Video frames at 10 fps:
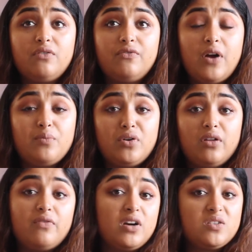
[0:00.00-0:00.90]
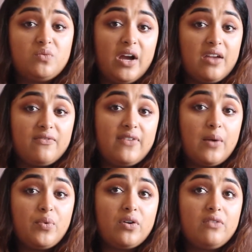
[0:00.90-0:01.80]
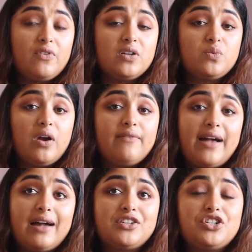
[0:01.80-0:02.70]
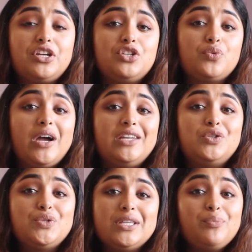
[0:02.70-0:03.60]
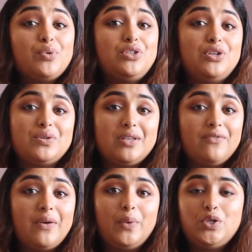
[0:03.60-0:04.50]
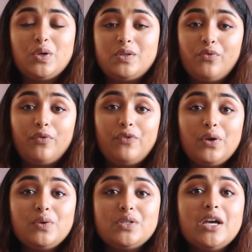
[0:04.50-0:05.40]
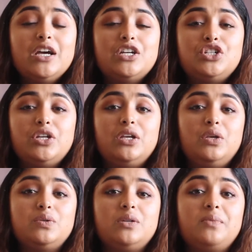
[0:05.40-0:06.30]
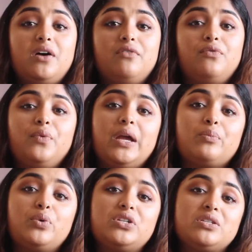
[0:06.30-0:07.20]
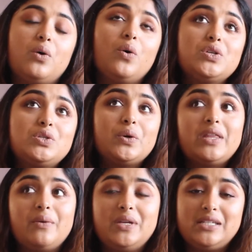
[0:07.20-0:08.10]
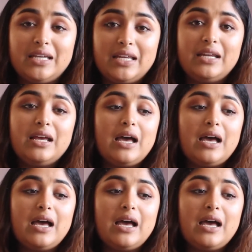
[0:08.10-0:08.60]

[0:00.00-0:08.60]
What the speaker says: from Potiphar's wife. Now, Potiphar's wife actually tried to sleep with Joseph, and when Joseph refused, she accused him of rape, which is a whole story that we did.